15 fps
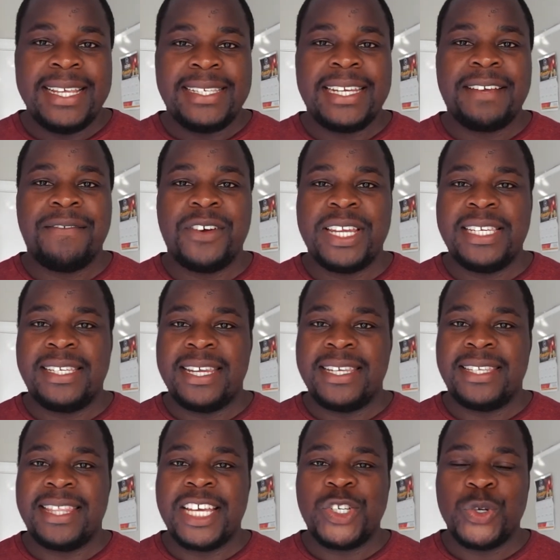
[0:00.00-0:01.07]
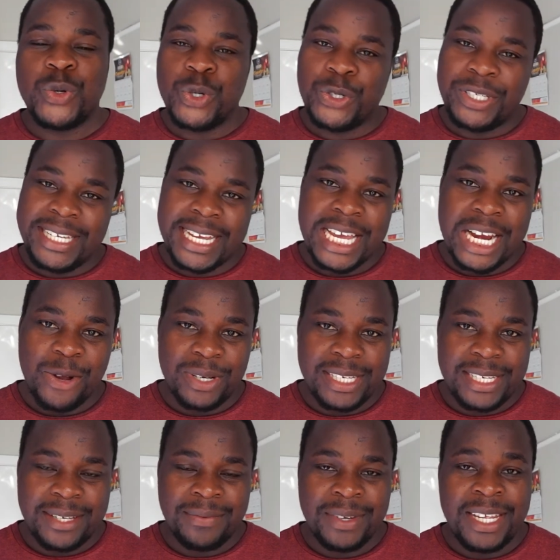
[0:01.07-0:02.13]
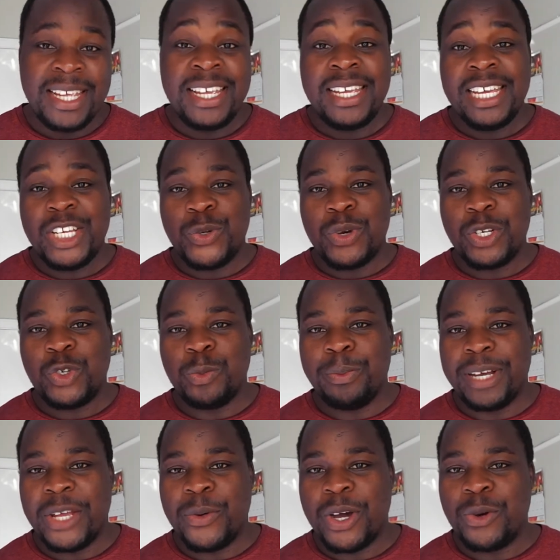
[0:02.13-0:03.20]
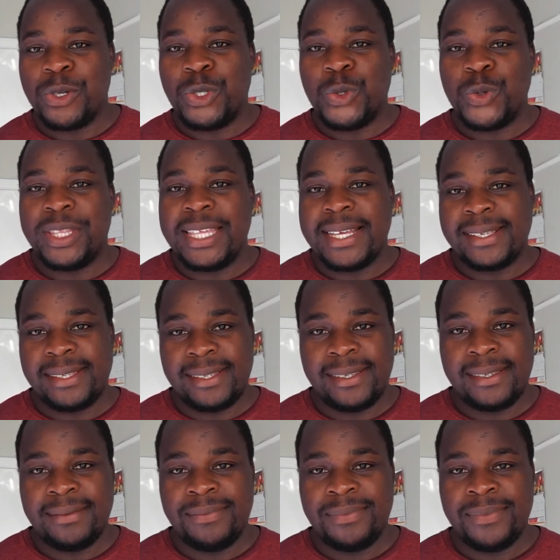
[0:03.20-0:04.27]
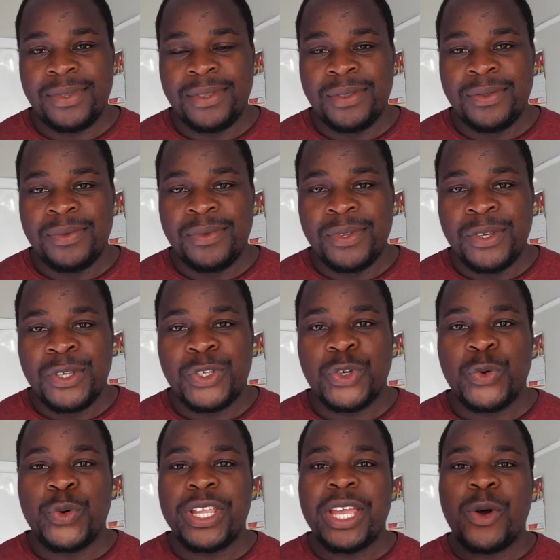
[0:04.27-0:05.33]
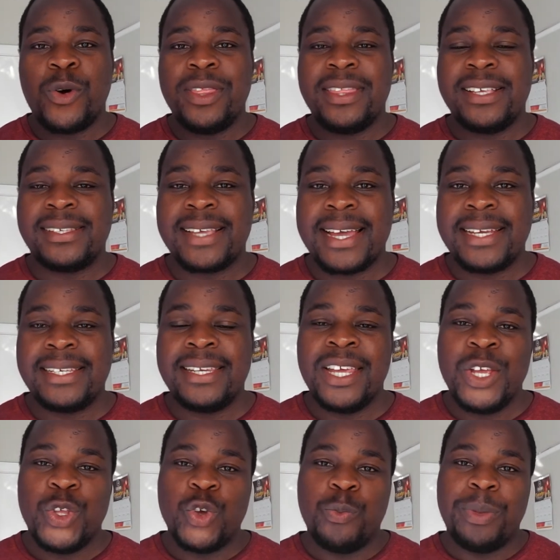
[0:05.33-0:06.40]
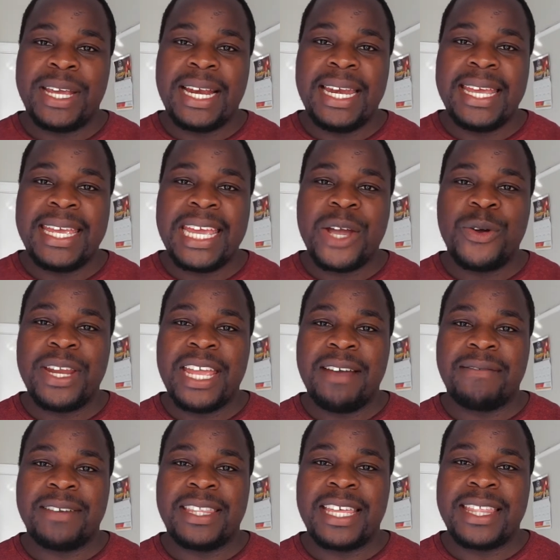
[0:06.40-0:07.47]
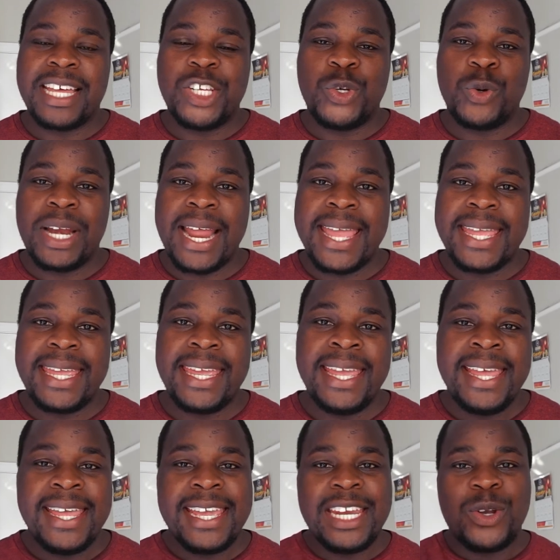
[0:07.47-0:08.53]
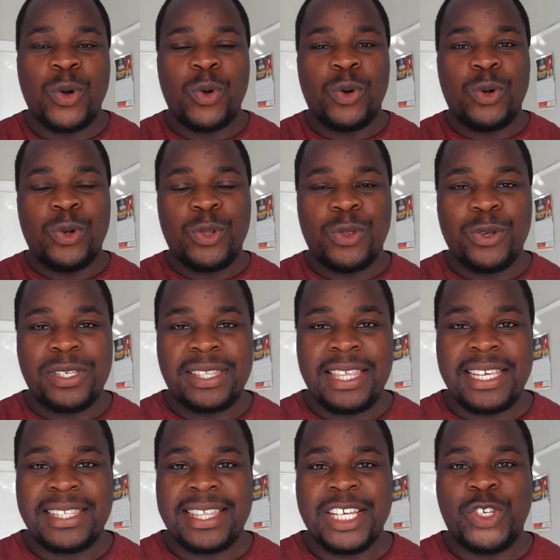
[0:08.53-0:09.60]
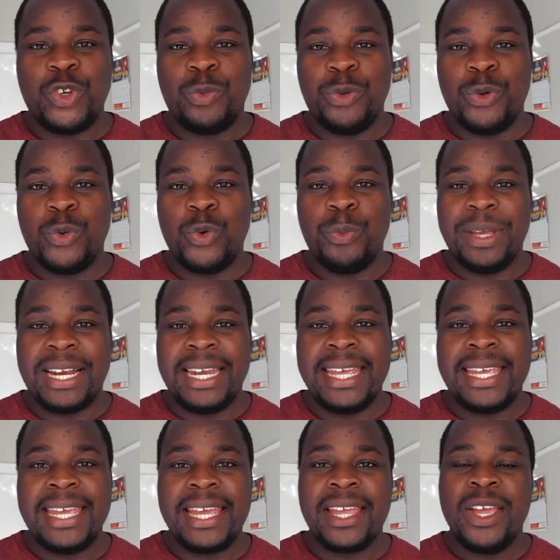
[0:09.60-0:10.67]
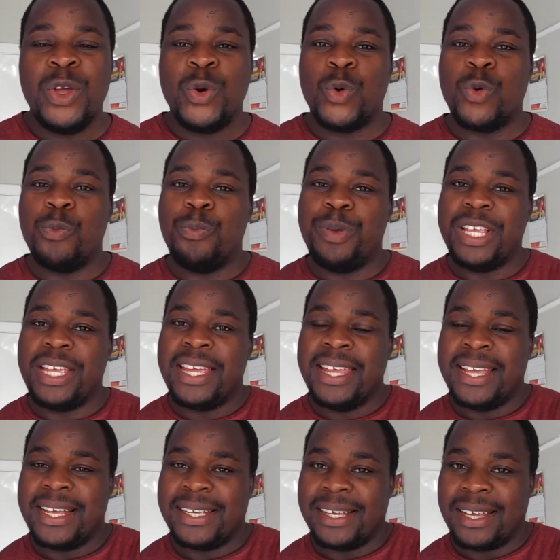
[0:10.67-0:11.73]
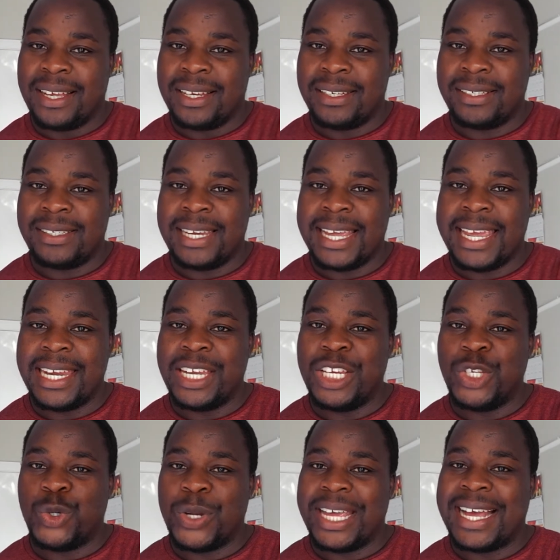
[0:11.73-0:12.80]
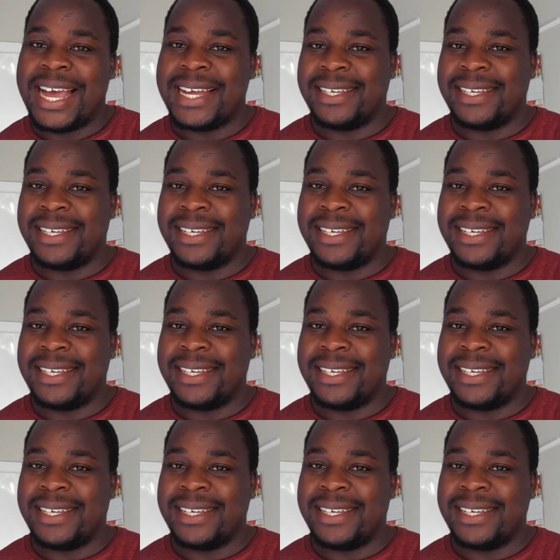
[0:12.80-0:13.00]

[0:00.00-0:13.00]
Let's take for instance that you go to Takealot and you want to buy one or two things. So when you're on the site, you'll be clicking on everything that you like, and all those things that you will be clicking will be taken into a